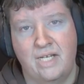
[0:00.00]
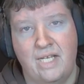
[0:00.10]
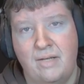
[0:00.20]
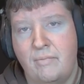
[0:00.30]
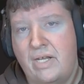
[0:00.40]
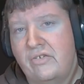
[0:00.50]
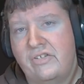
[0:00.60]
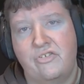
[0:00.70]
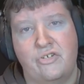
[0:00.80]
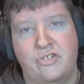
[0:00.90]

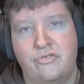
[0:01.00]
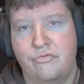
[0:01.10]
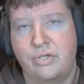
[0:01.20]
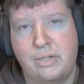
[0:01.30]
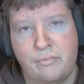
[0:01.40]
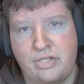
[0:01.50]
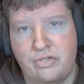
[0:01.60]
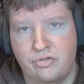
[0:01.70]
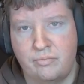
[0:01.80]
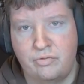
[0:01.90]
Paladins are extremely
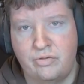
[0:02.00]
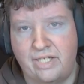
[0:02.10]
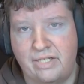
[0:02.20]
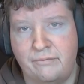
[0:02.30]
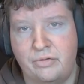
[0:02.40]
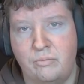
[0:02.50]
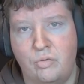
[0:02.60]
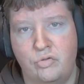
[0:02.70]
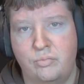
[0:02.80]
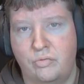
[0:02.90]
durable and can fill
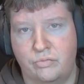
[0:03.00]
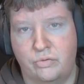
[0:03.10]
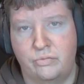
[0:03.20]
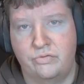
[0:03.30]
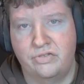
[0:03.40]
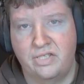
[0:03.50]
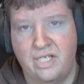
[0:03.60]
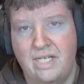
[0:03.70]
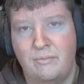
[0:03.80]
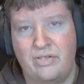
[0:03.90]
multiple roles,
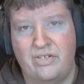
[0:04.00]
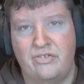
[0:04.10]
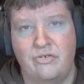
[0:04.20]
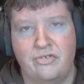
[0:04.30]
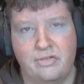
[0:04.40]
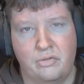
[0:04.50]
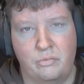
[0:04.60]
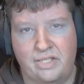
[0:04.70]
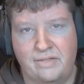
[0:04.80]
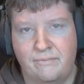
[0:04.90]
but they start
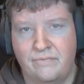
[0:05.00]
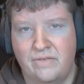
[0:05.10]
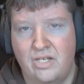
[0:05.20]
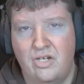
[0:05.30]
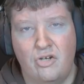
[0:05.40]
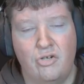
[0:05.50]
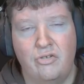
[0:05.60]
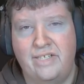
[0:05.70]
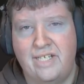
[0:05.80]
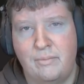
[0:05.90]
slowly.
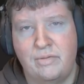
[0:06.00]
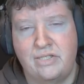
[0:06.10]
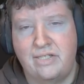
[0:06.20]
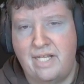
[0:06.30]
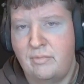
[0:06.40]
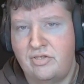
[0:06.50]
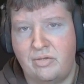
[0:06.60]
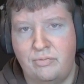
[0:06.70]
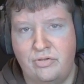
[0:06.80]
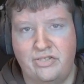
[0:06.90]
Early damage
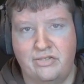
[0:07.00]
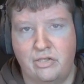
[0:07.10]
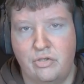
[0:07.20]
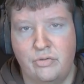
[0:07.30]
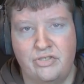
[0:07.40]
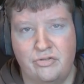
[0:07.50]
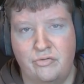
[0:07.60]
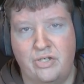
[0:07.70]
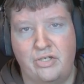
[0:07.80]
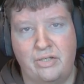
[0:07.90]
output is low until
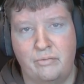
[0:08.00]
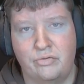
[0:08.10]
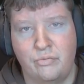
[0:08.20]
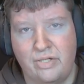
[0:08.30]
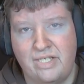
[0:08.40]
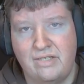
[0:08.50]
around level 20,